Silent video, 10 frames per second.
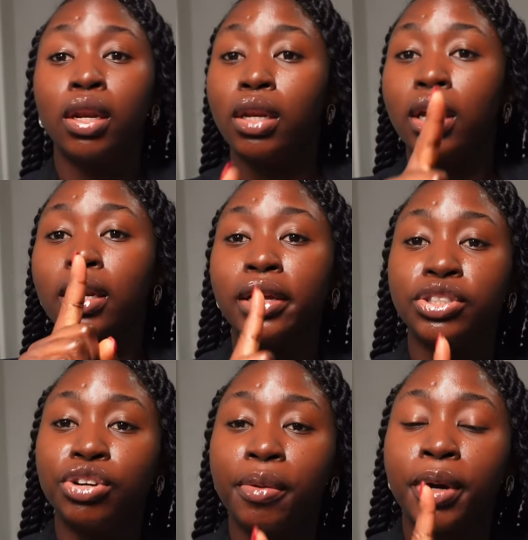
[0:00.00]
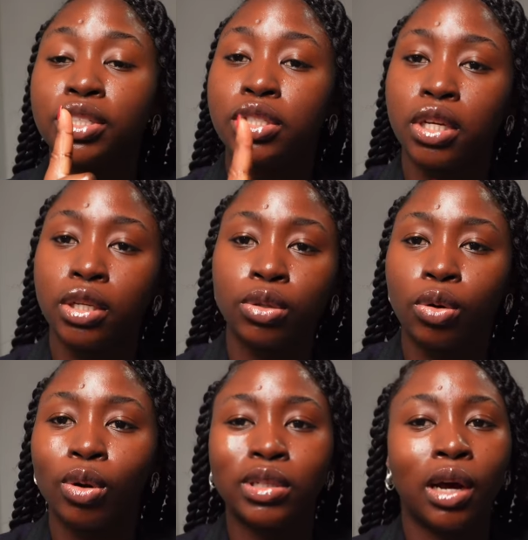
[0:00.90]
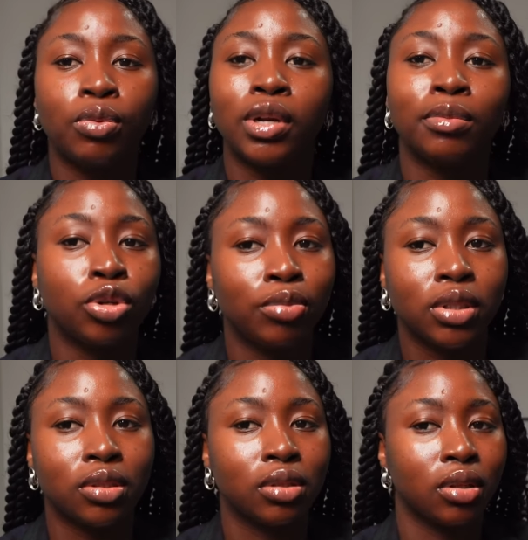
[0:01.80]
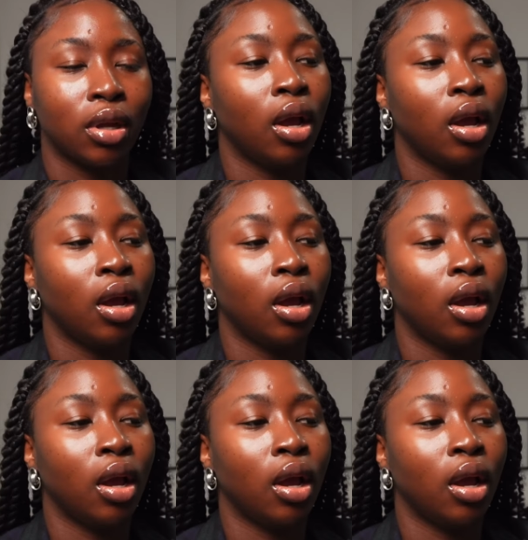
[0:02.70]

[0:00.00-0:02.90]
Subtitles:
The Nigeria match is 8 o'clock. That one I'm not missing.